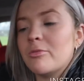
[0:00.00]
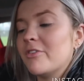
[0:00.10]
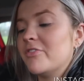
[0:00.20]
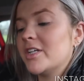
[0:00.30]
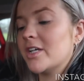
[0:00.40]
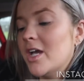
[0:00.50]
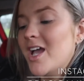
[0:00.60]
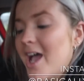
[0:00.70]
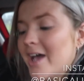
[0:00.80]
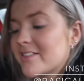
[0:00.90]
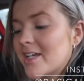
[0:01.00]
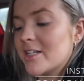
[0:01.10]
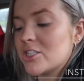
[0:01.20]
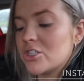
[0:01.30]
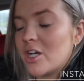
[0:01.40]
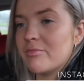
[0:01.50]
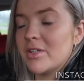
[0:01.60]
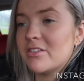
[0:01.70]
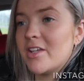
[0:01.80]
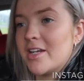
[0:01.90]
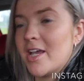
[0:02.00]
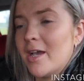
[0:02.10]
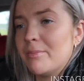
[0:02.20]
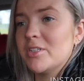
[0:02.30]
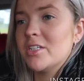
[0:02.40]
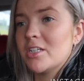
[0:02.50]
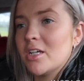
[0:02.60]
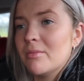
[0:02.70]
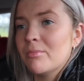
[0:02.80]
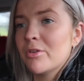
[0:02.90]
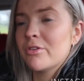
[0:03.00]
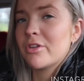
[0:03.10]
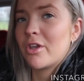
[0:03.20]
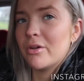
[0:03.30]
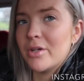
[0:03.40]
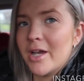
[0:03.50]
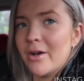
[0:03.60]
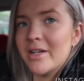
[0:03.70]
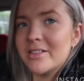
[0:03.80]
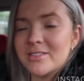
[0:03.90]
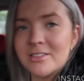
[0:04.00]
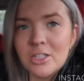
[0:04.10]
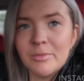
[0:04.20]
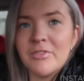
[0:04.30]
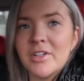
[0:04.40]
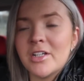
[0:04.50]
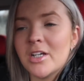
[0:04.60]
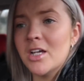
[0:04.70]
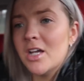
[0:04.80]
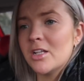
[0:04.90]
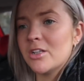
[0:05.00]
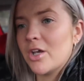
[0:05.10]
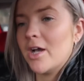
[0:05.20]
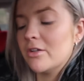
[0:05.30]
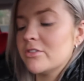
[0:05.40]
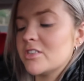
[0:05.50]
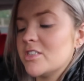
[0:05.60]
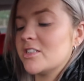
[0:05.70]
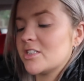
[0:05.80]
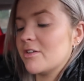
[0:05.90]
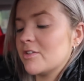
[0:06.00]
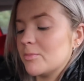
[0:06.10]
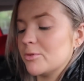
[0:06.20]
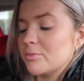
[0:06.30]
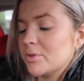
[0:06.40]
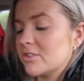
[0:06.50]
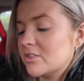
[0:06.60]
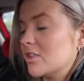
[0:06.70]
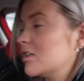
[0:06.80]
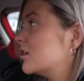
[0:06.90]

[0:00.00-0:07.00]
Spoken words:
on my finger and it's actually driving me insane. It happened nearly a month ago now and it's still on my finger. Lou, how long does it take to get rid of a blood blister?